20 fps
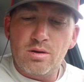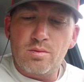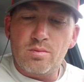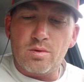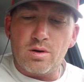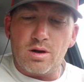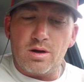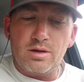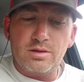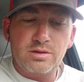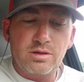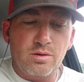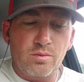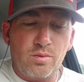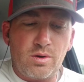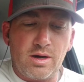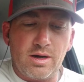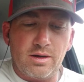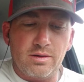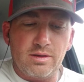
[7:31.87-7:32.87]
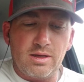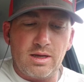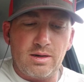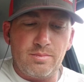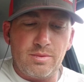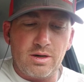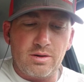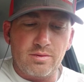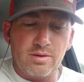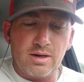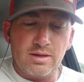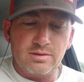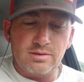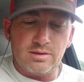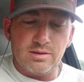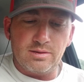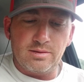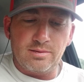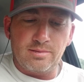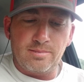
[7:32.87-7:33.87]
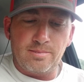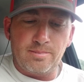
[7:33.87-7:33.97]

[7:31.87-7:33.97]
where Oscar Wilde had been arrested.